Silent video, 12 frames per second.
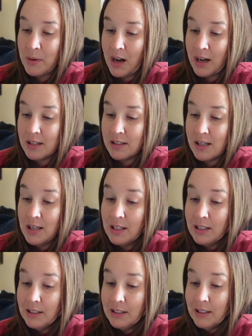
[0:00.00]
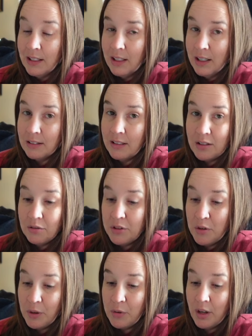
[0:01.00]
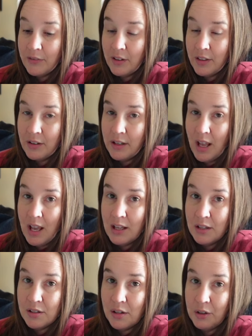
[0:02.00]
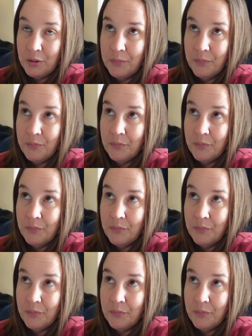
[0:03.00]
box. And they sold super quick for $38. So